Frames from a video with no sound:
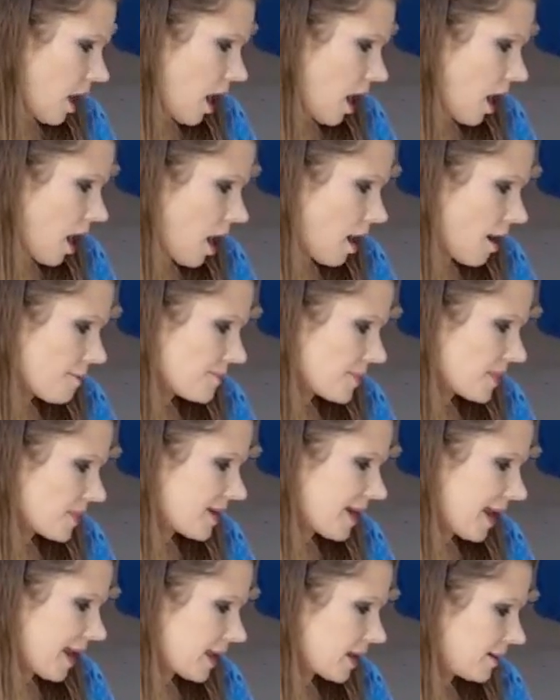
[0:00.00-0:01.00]

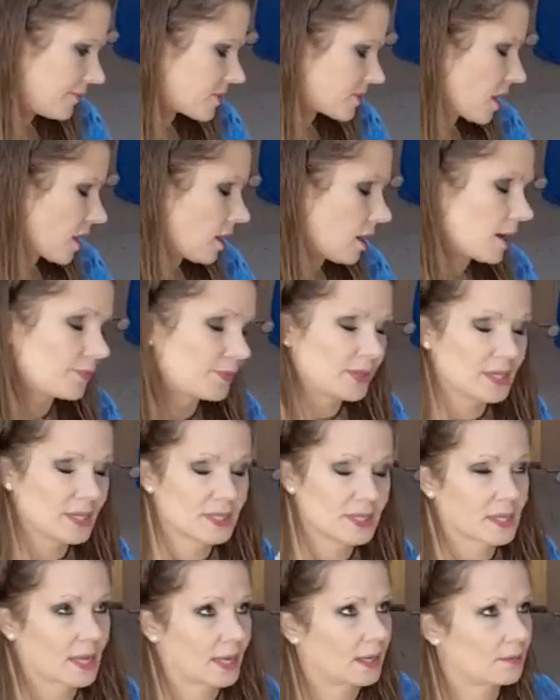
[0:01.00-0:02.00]
The negatives on
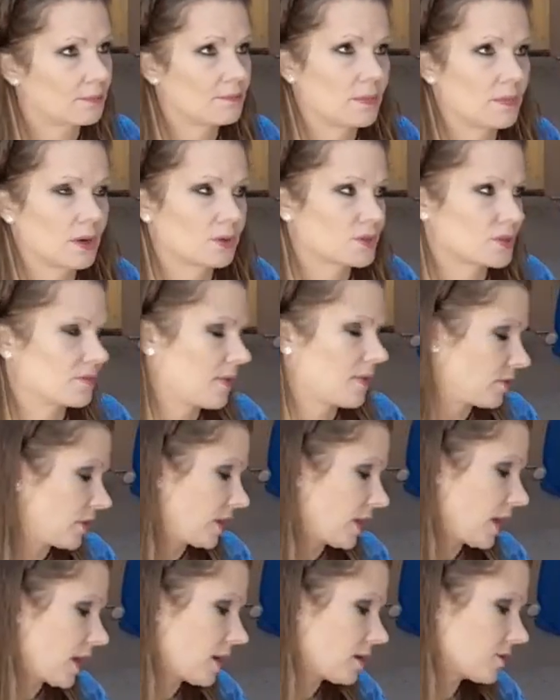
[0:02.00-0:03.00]
these, like most of
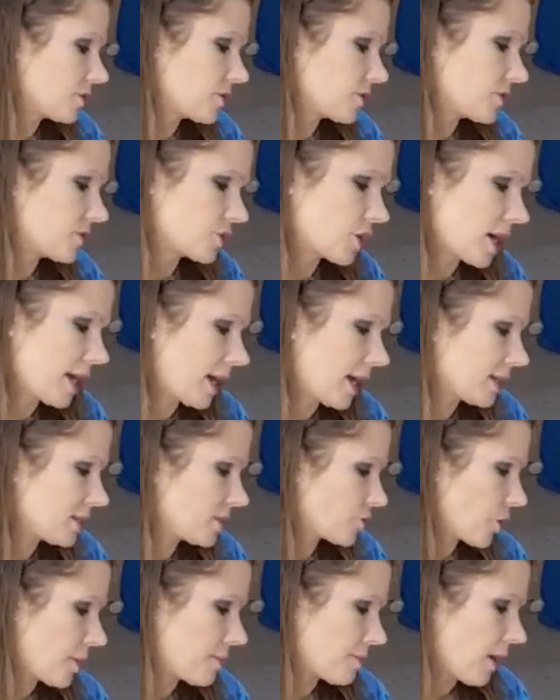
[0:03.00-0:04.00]
everything else, dry
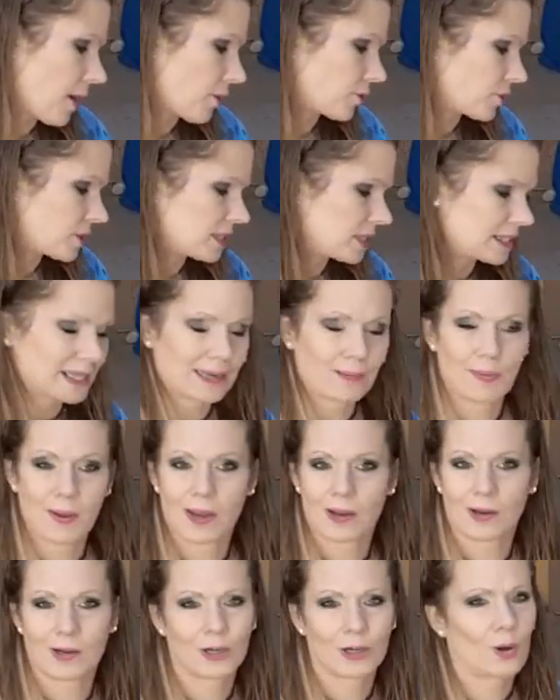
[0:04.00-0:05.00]
eyes, dry mouth, dizzy,
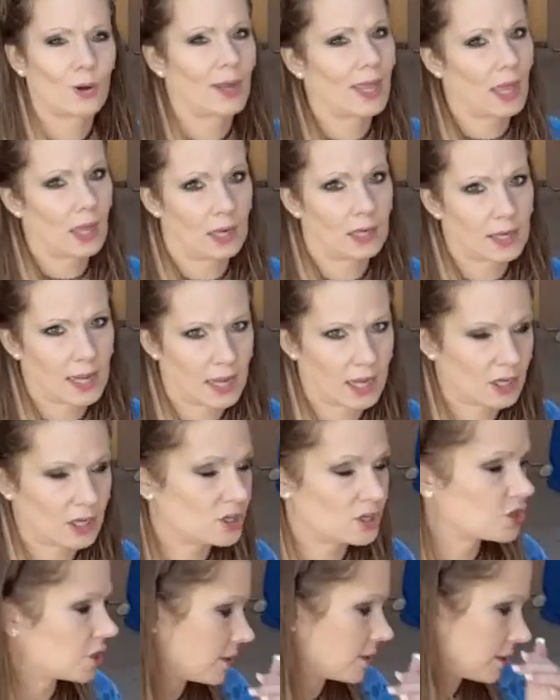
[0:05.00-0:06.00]
paranoia, and
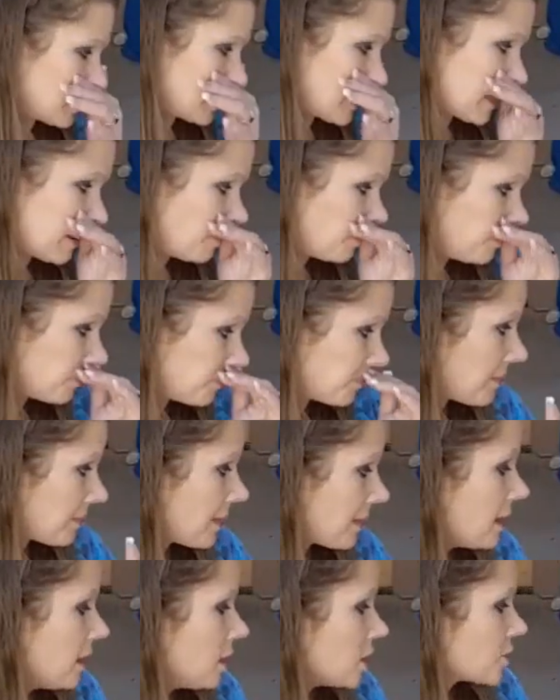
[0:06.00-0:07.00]
anxious.
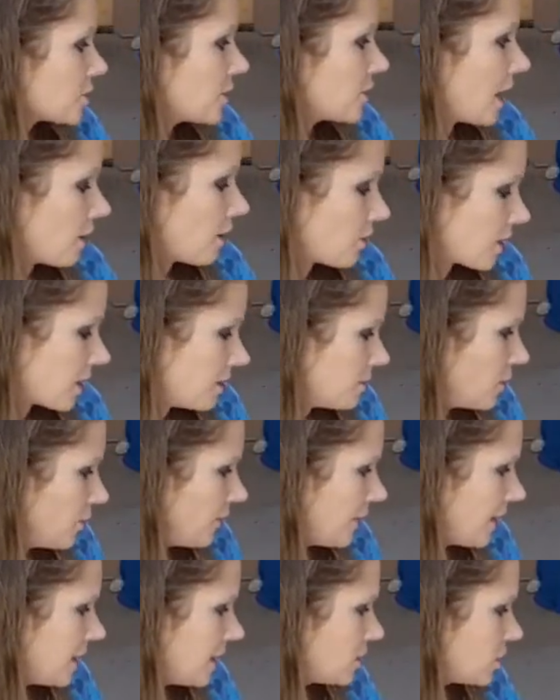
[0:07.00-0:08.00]
So now we're going to
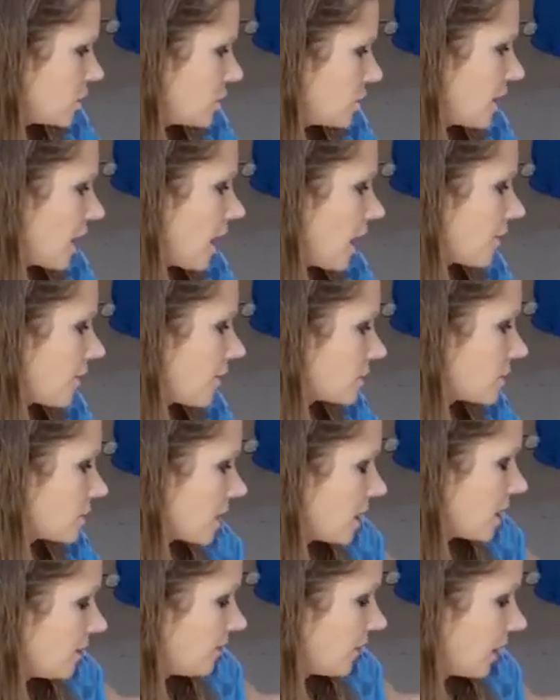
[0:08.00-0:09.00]
move into the other
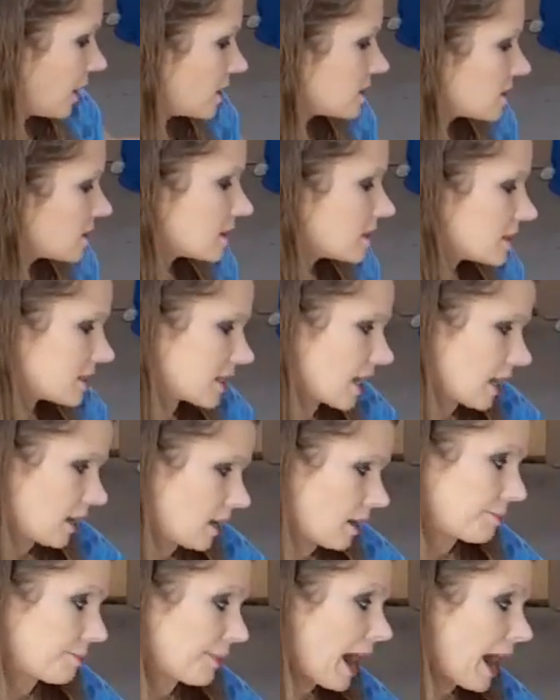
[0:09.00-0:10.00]
side of this, the
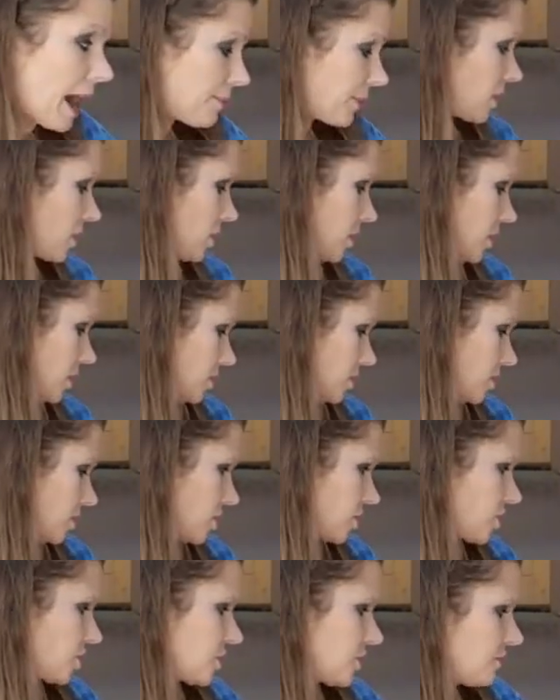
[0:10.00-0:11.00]
Sayababa
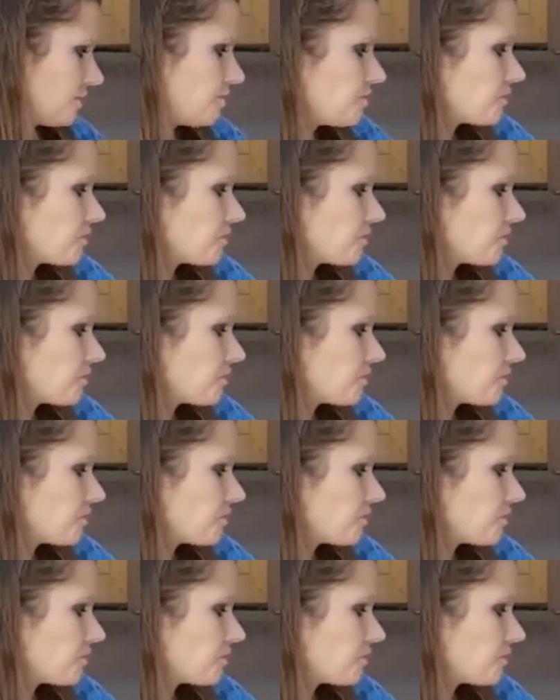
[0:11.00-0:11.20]
Kush,